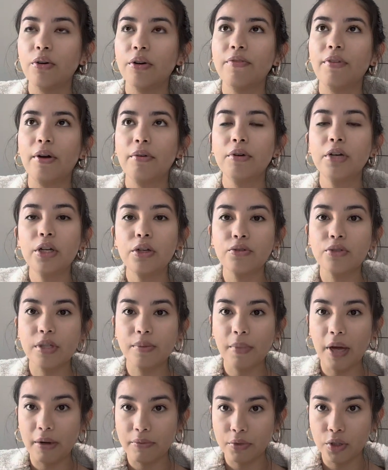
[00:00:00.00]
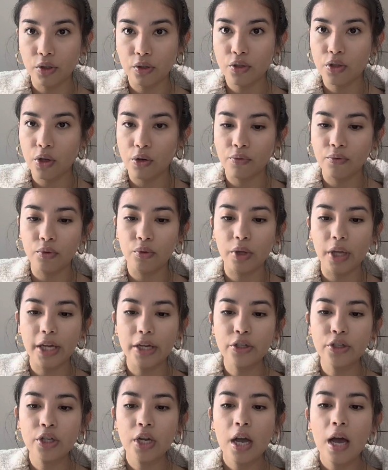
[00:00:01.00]
If I were to use them, I would look so
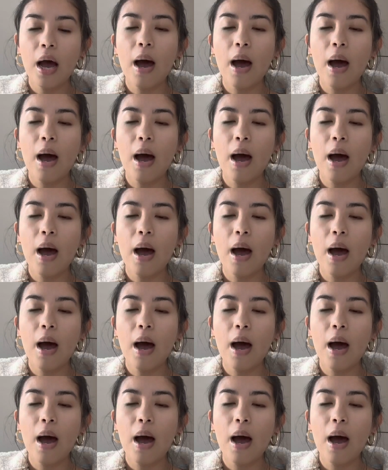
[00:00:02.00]
foolish.